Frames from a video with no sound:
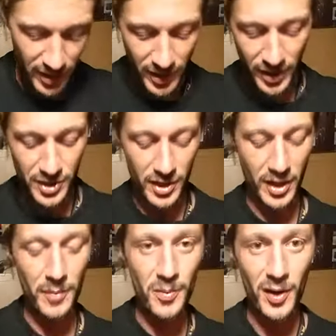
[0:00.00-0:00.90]
You got your
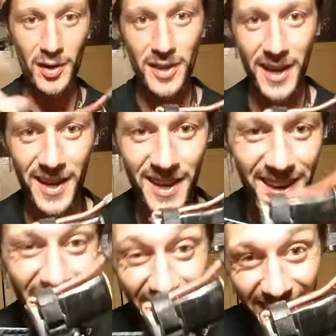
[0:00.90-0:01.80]
GoPro on there.
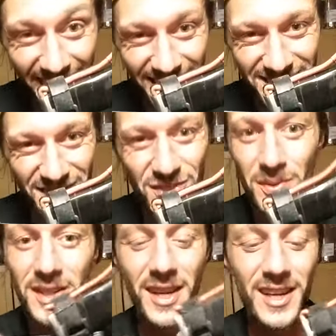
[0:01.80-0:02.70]
It's just
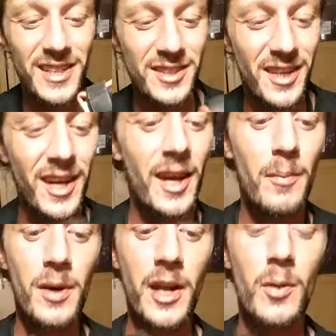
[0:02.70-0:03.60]
ridiculous.
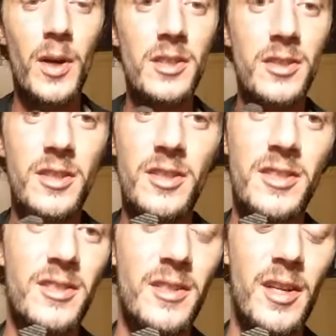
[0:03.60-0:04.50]
But anyways, you
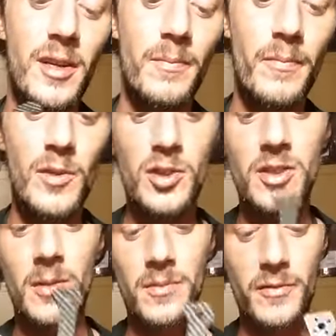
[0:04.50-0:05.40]
just, you know,
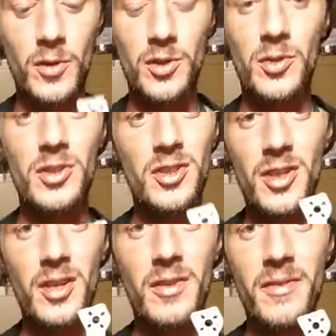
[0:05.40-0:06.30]
loosen up the four screws. You
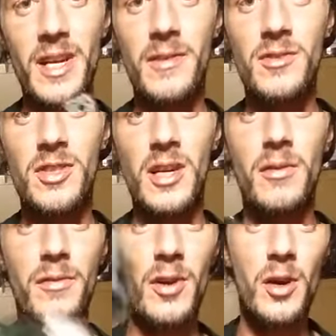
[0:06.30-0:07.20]
don't even have to take
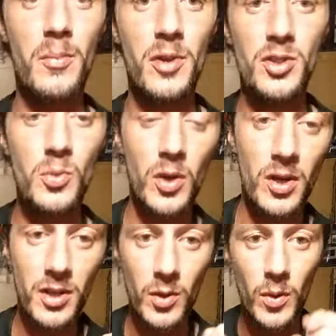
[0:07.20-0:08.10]
off your GoPro to work
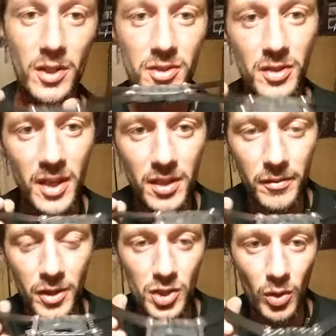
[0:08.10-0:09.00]
on your quad. So there
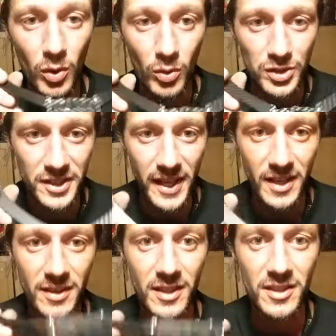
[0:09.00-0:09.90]
you've got your whole
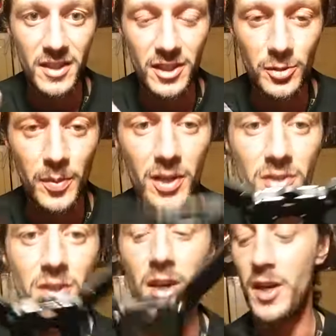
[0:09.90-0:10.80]
stack that's exposed.